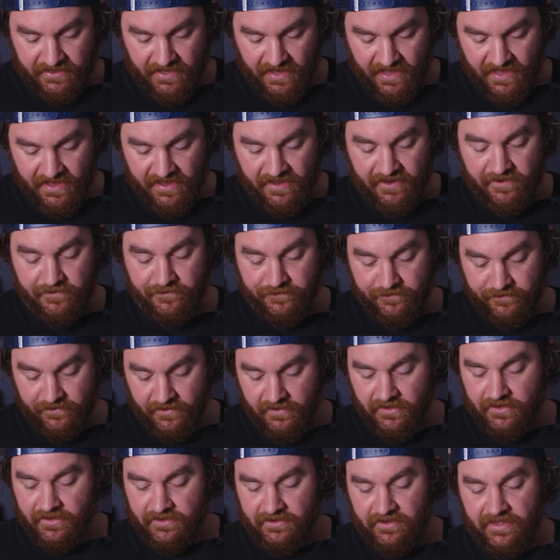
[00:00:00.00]
have
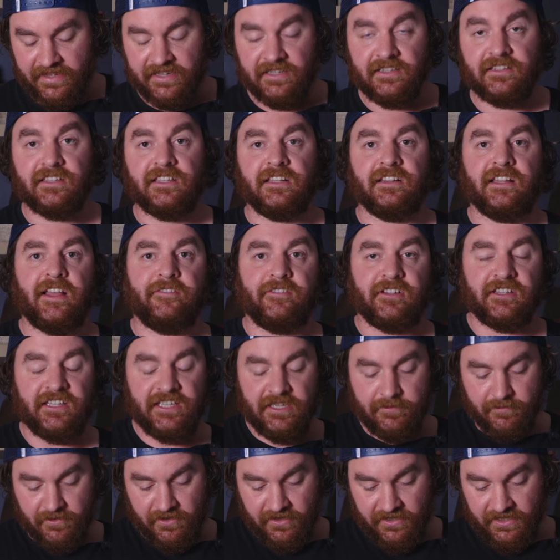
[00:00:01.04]
like your
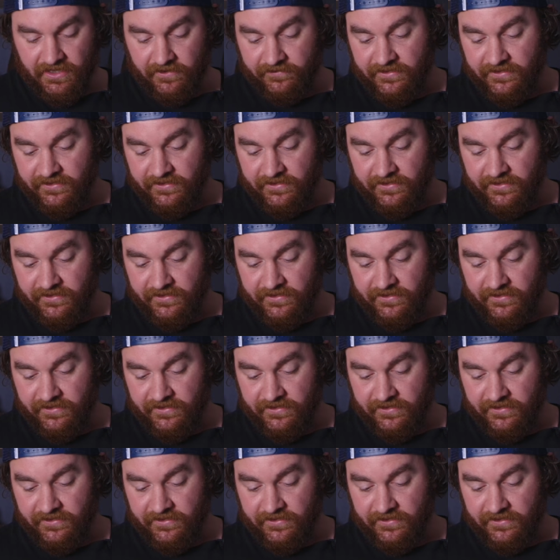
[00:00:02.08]
lavalier mics.